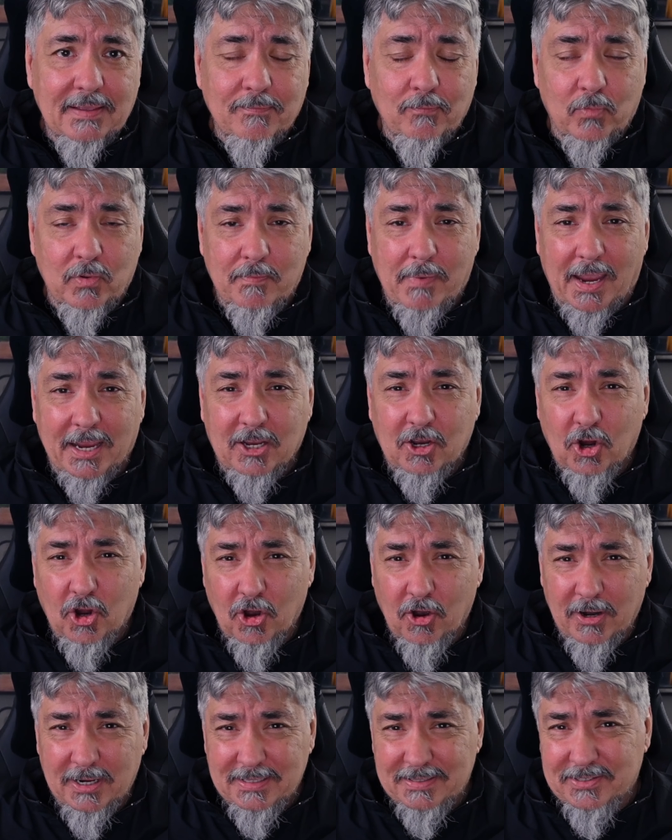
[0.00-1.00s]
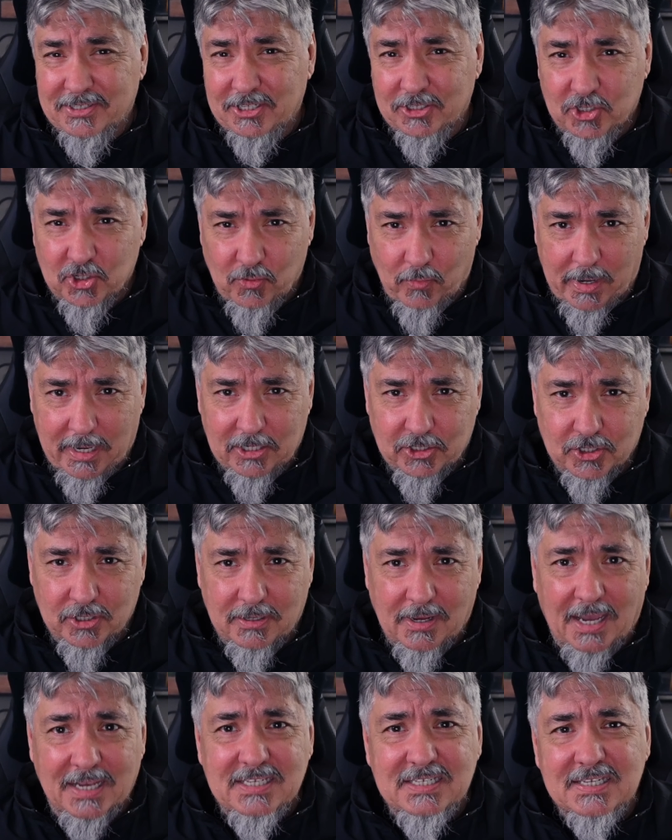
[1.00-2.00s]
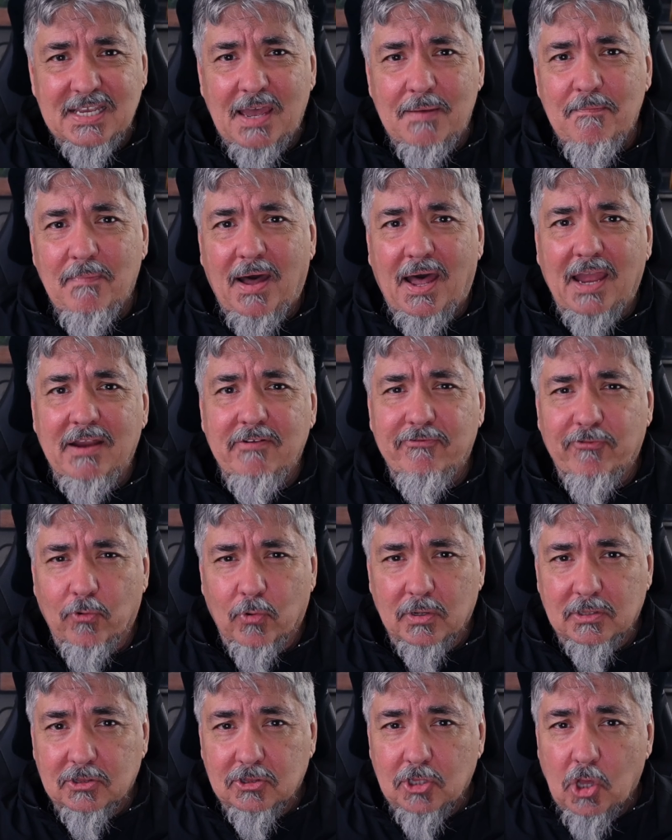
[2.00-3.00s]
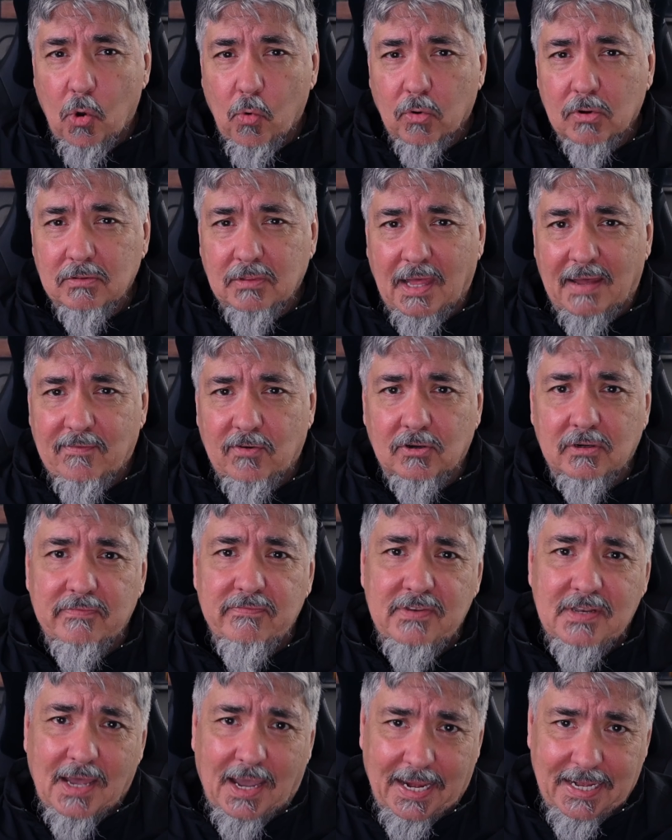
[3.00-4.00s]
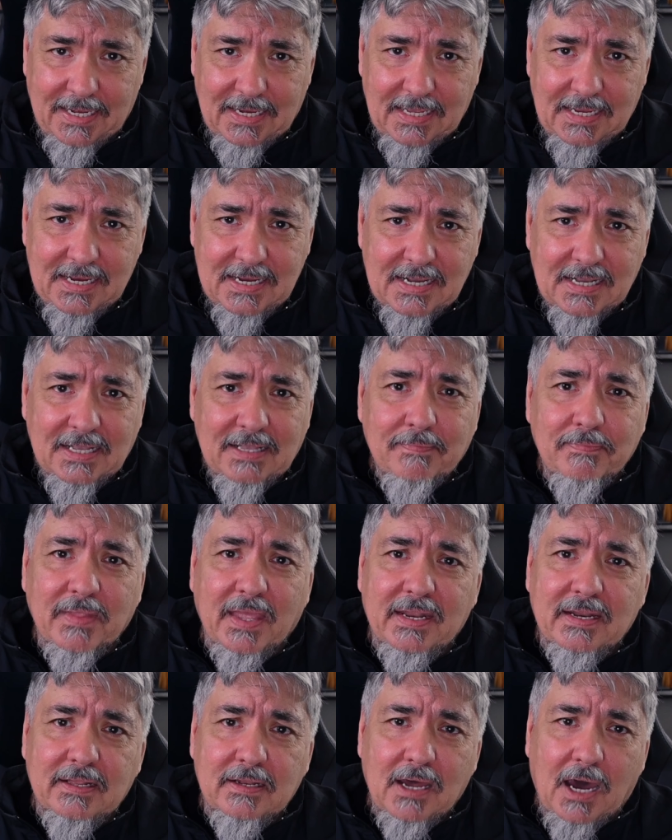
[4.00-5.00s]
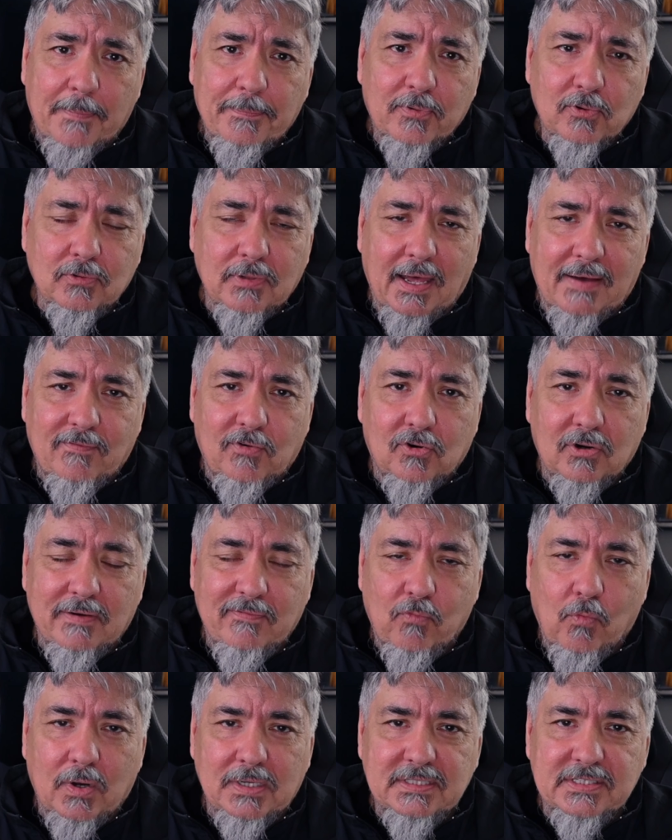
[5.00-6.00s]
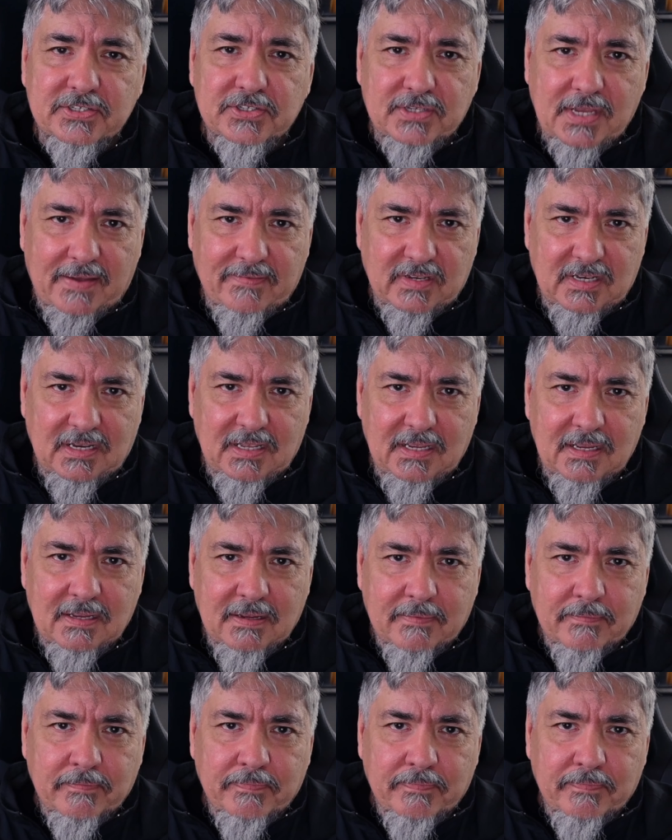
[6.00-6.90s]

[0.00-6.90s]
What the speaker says: With my current situation, I set mine for a lower level of 90 and an upper level of 170.